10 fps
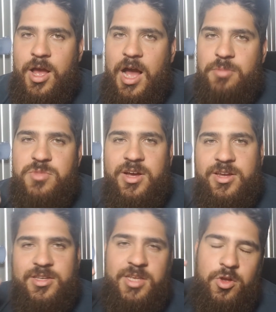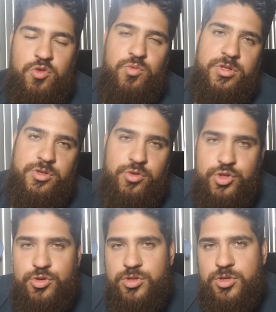I'm not going to tell you what you
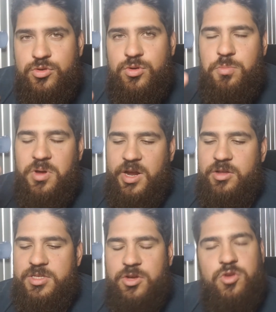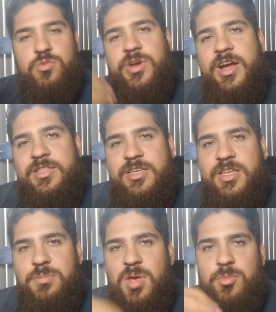should do, but I'll tell you what I
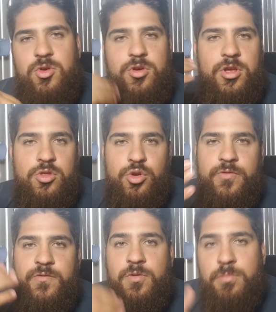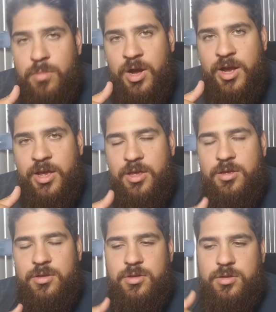did, and maybe you can learn from my
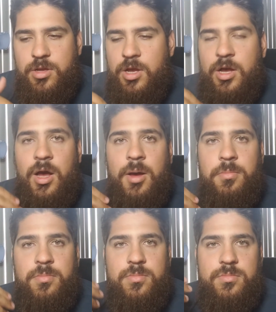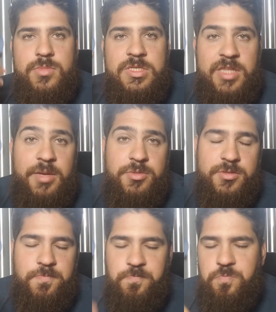steps.